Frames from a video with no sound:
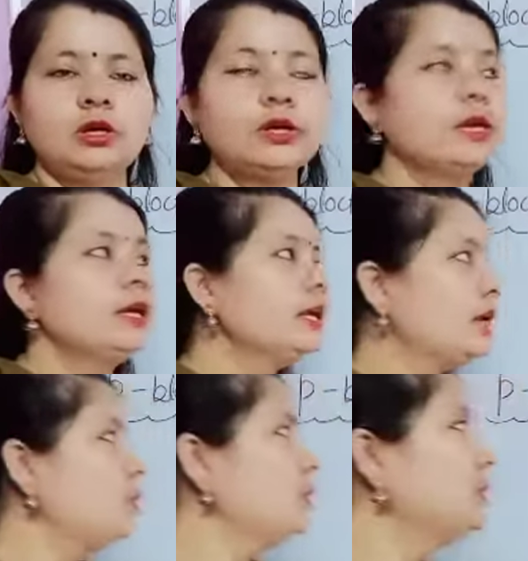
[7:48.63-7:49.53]
Okay,
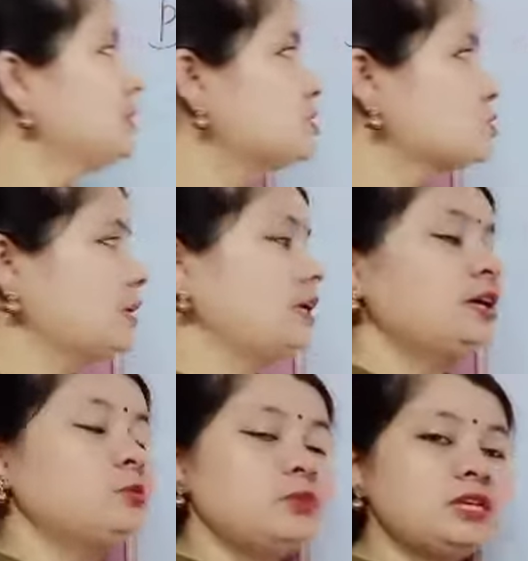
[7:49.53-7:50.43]
now in this one
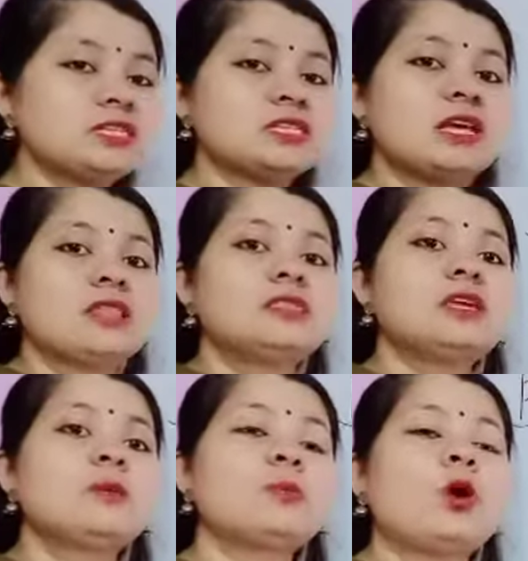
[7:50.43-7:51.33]
it means
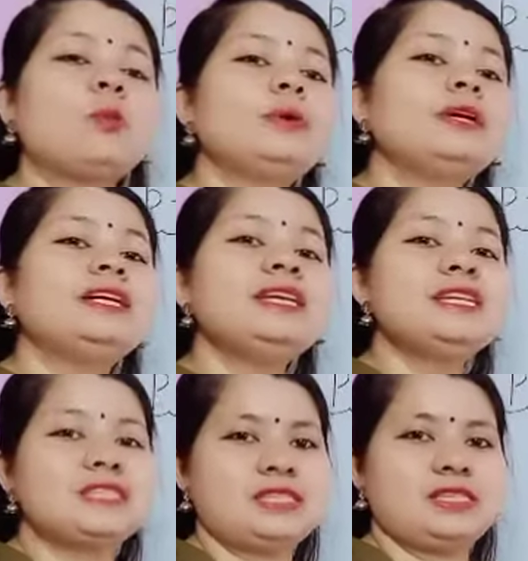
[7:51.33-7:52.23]
their
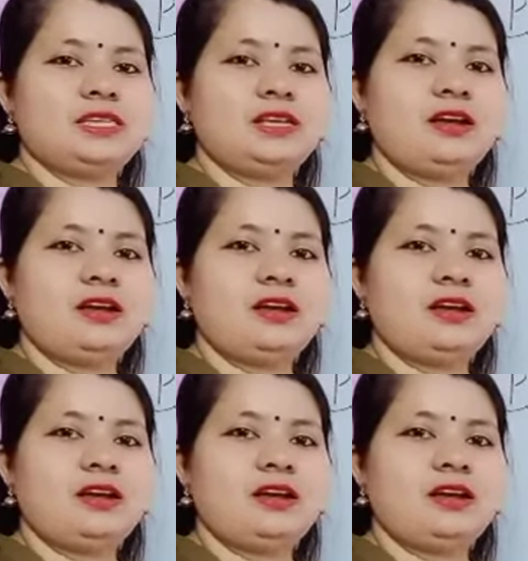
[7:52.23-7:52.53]
properties